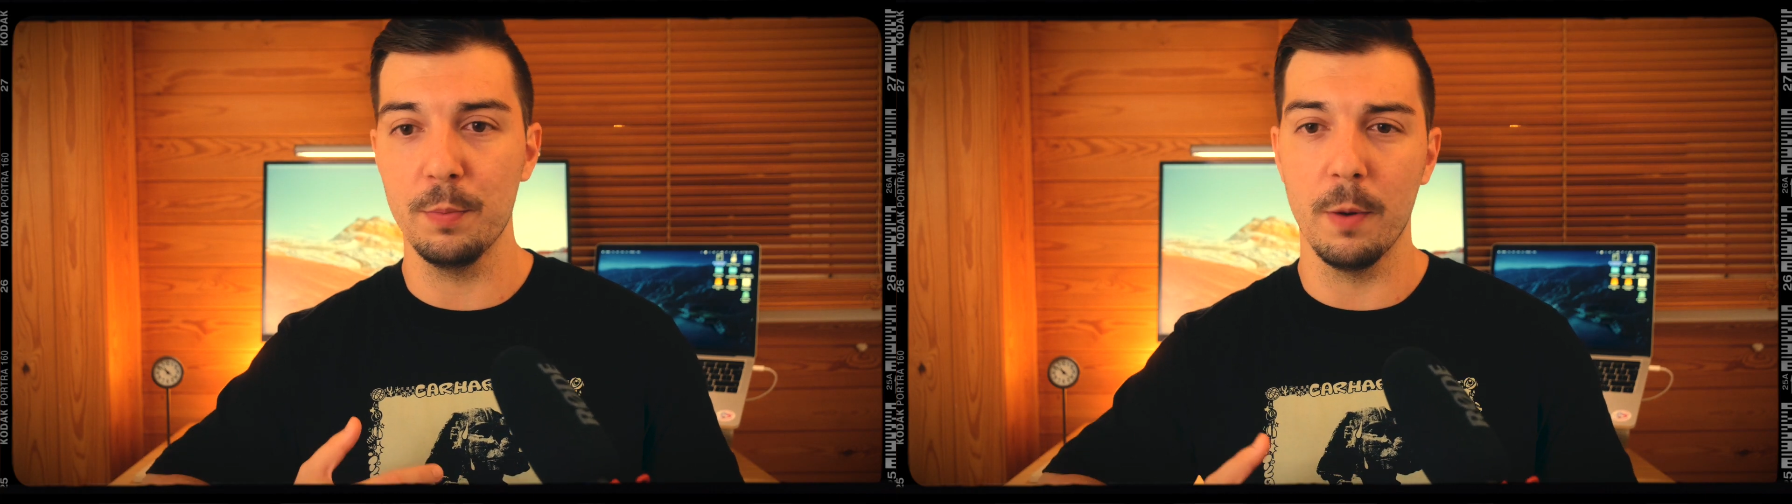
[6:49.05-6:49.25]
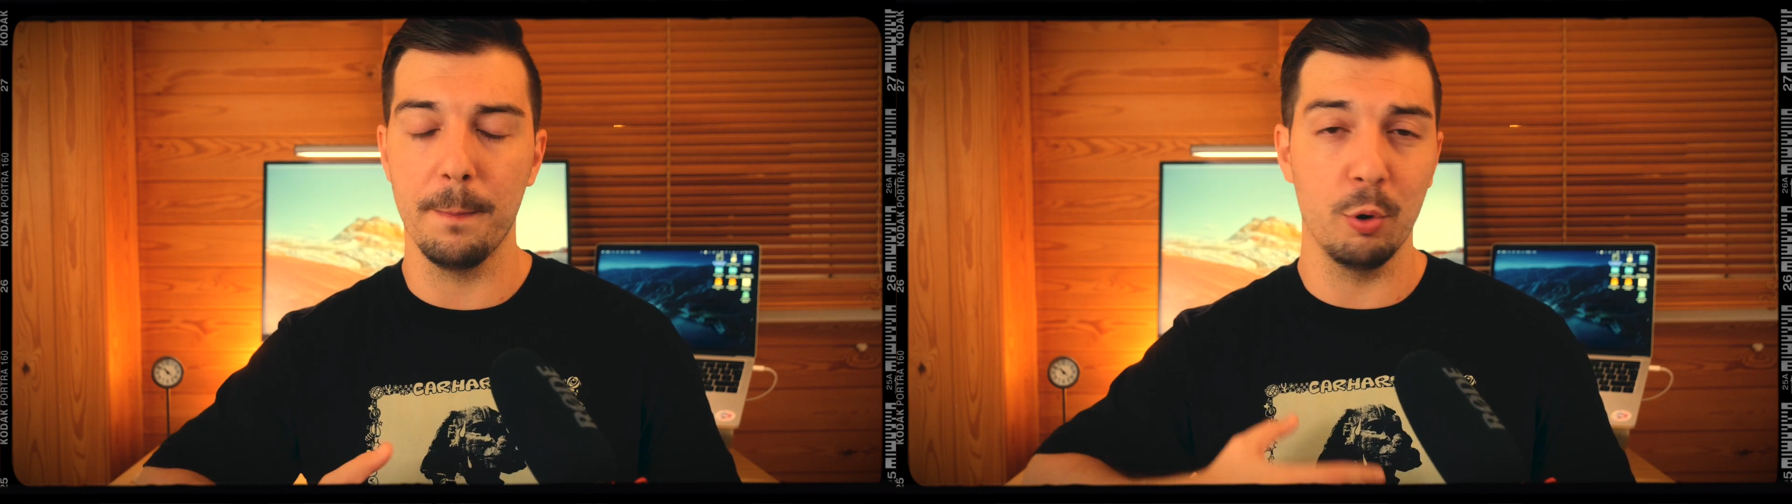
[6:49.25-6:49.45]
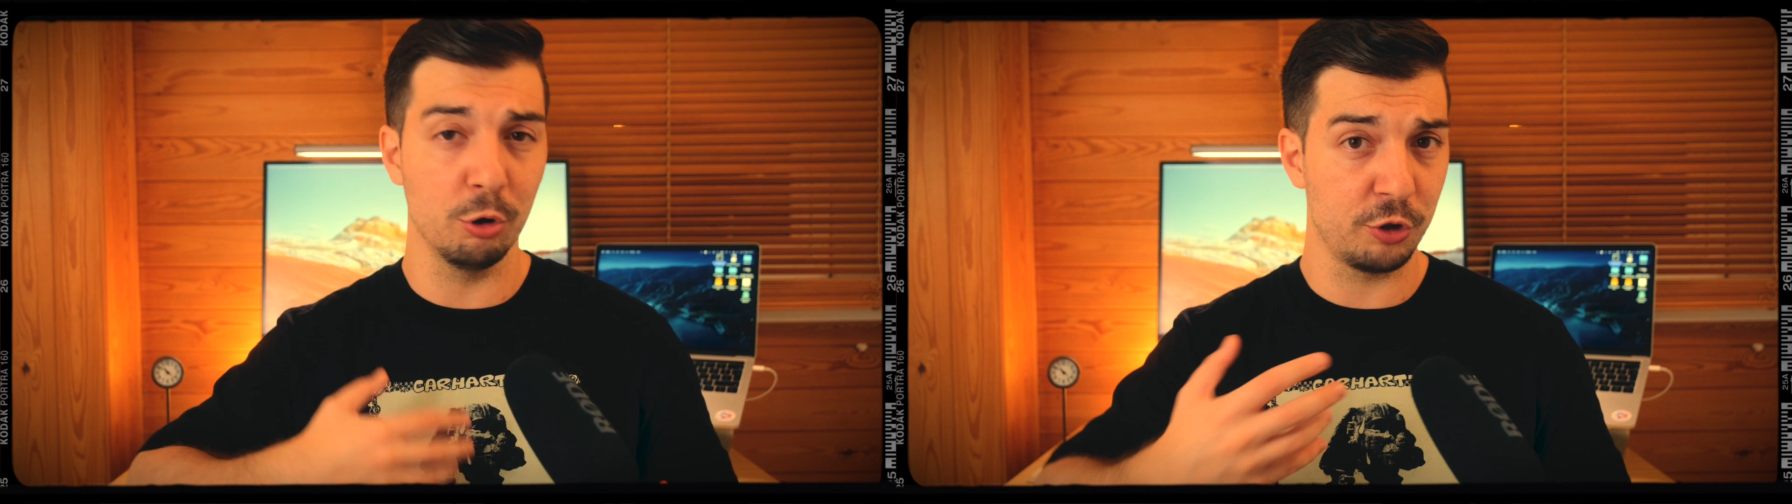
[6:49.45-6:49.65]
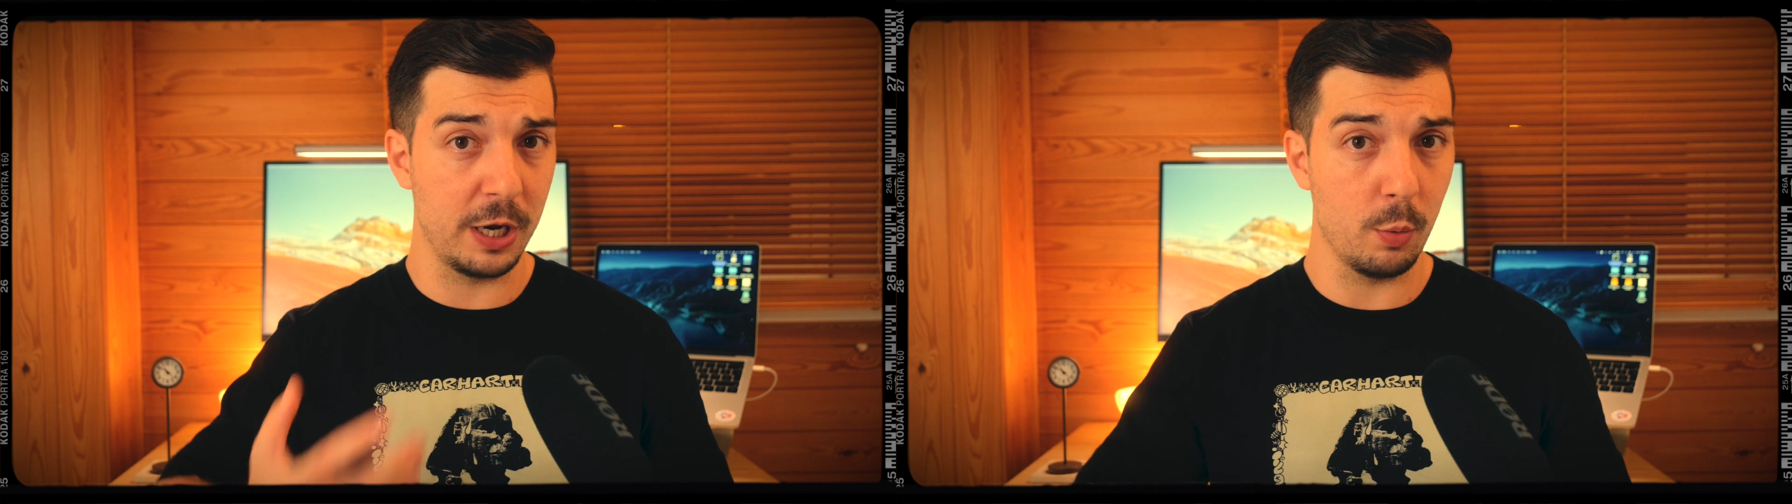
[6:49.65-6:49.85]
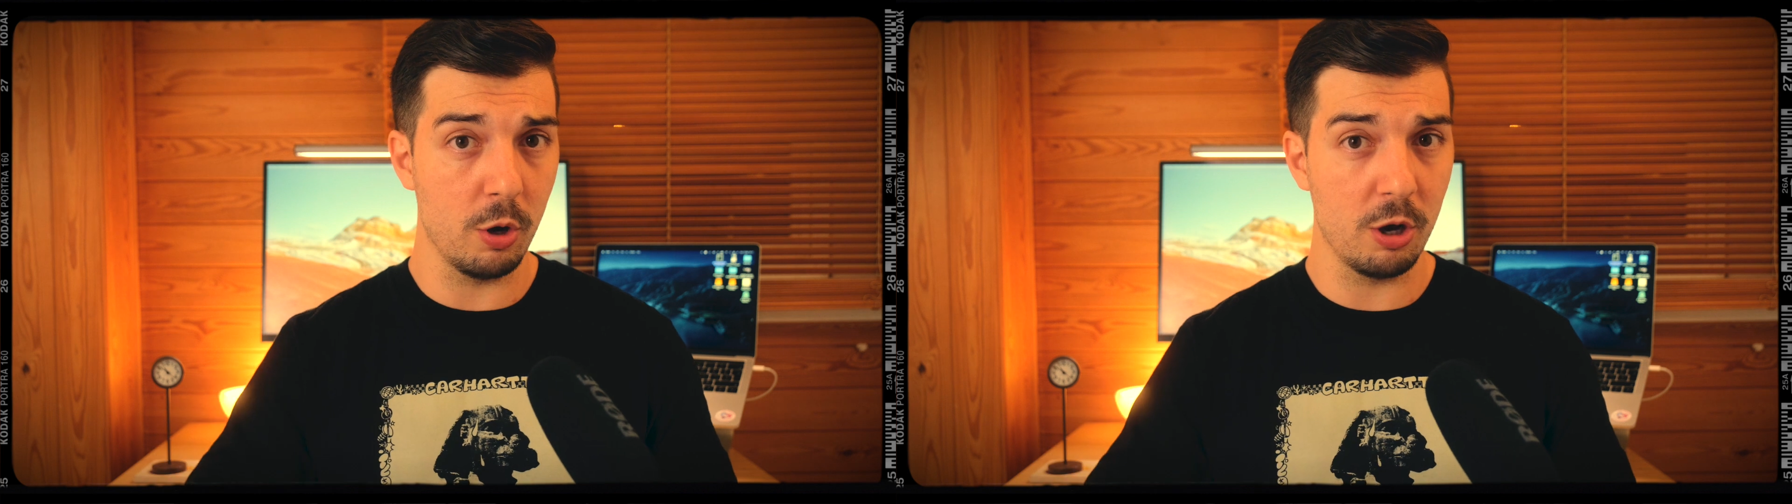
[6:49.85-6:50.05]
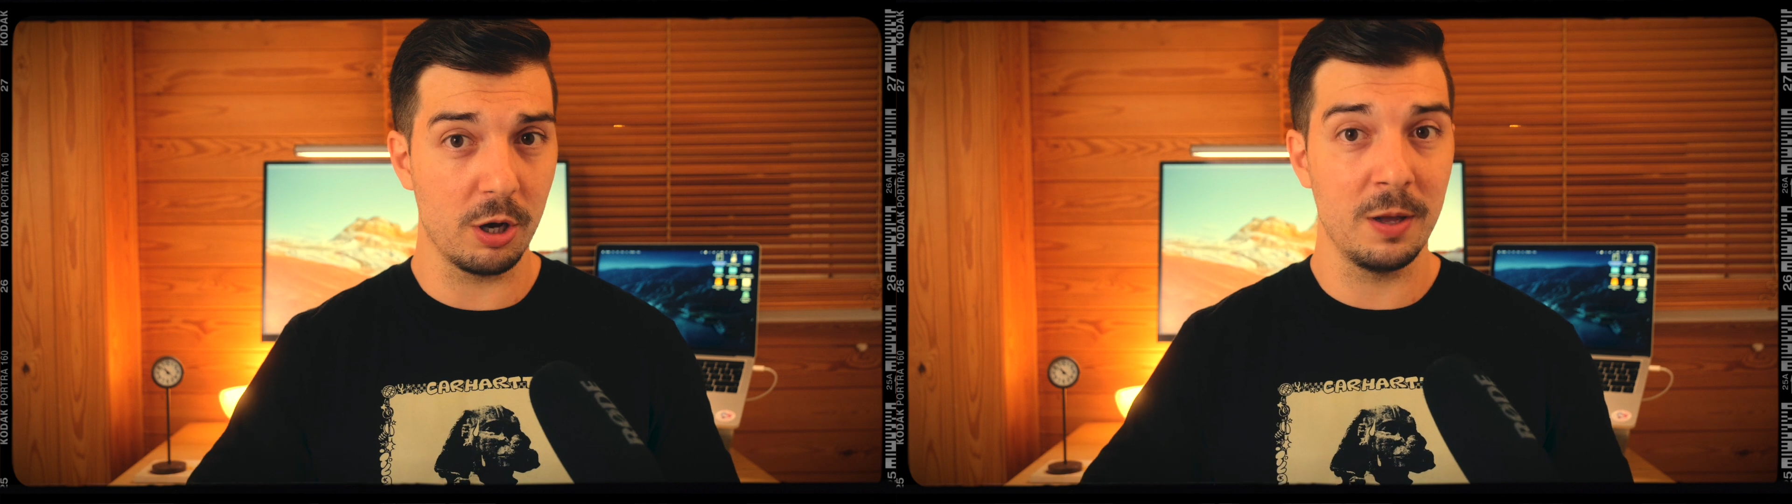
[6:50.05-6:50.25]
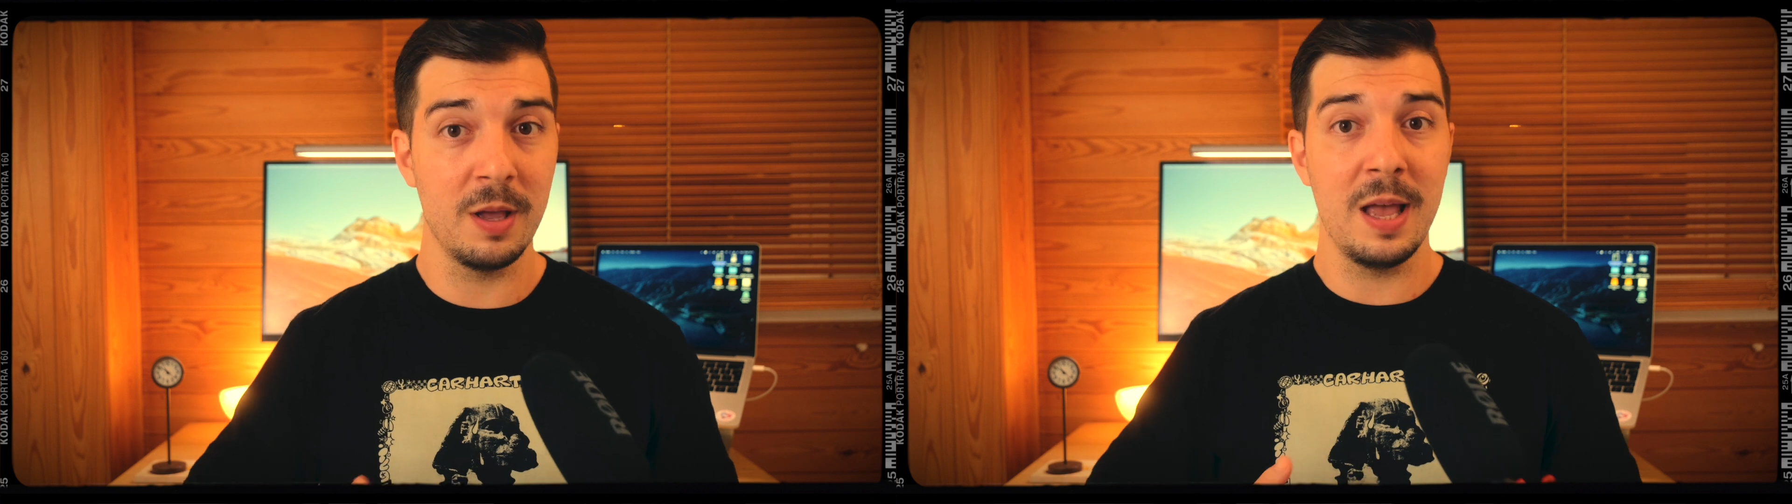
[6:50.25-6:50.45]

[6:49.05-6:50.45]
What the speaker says: more portrait work